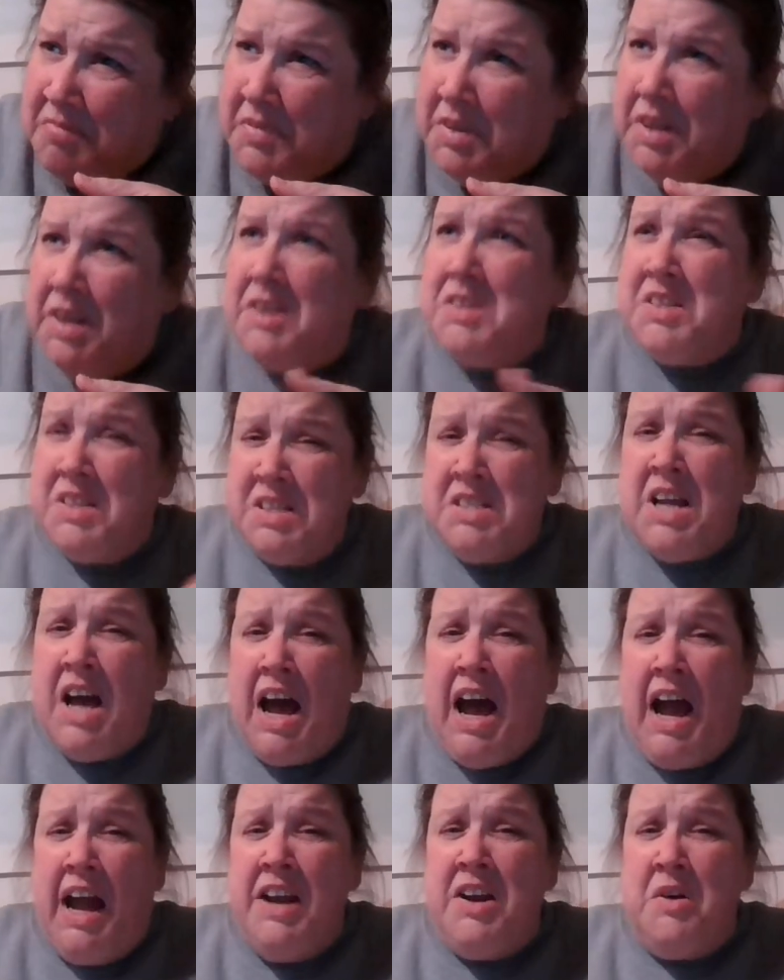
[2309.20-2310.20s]
He says,
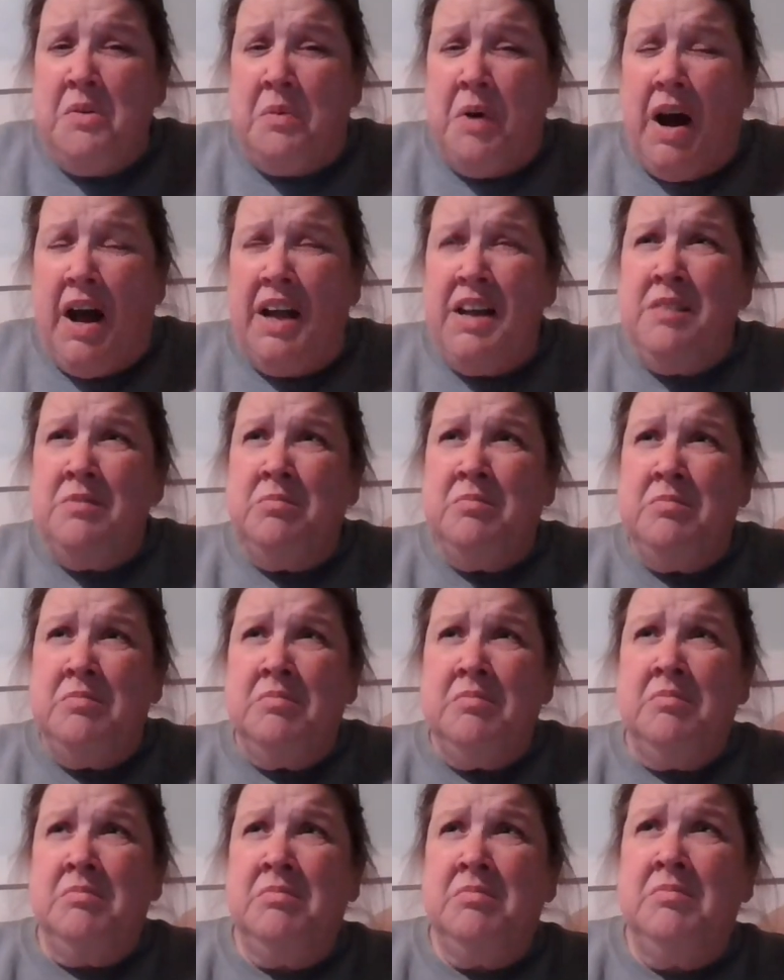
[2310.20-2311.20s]
"I know why.
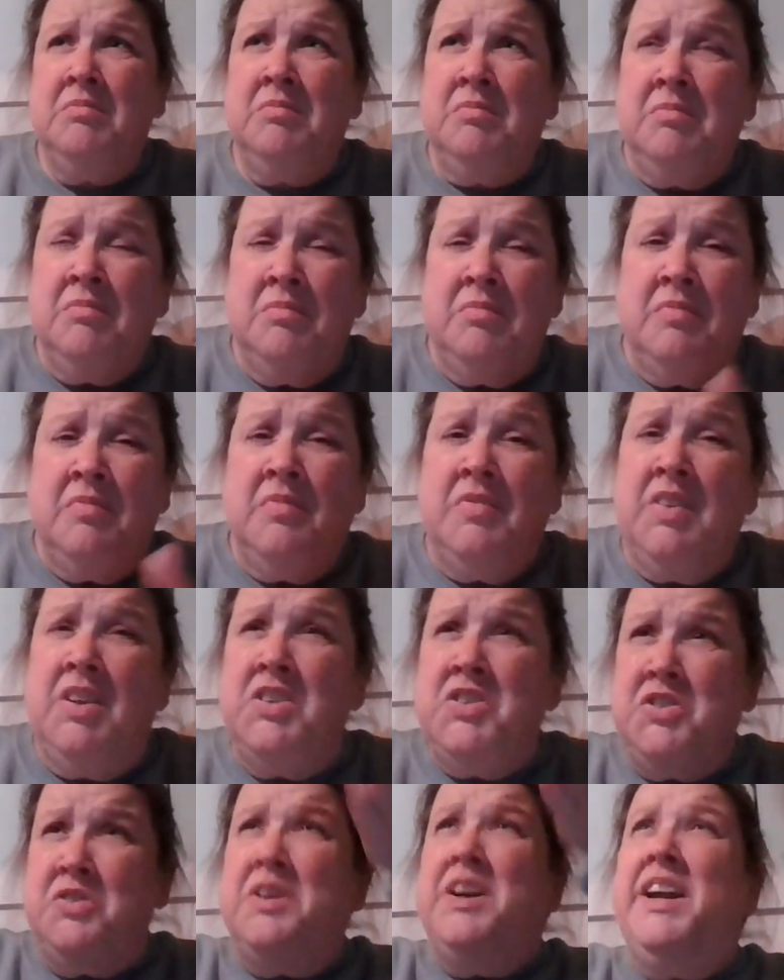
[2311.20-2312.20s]
The
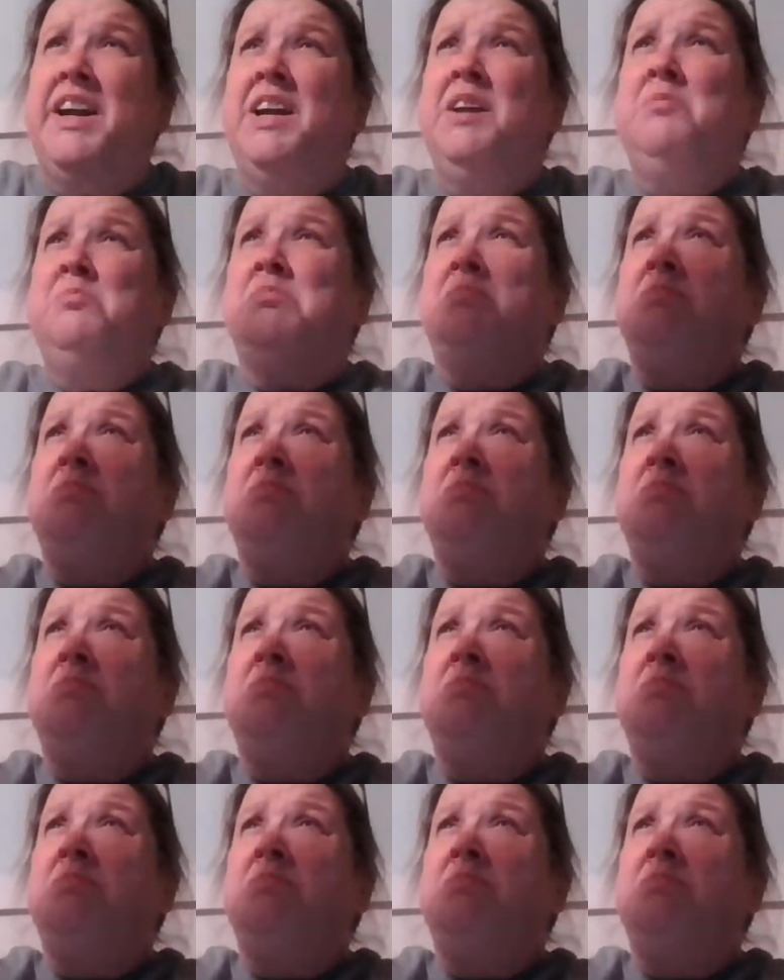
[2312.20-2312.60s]
tree